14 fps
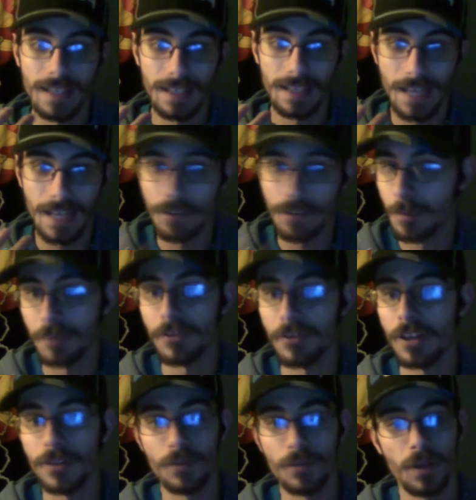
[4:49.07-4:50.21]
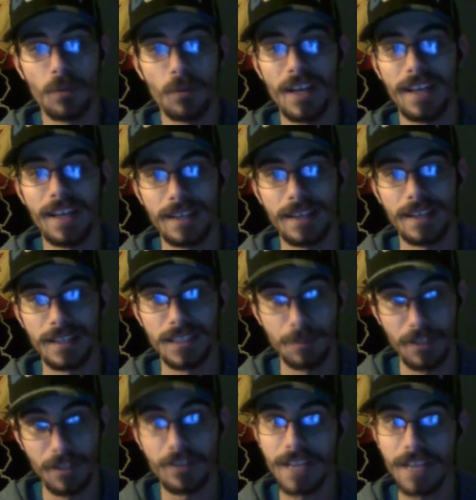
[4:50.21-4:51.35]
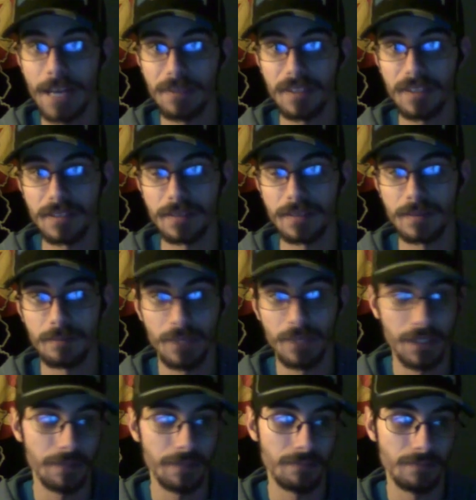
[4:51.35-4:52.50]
I would prefer a three-way speaker cabinet, but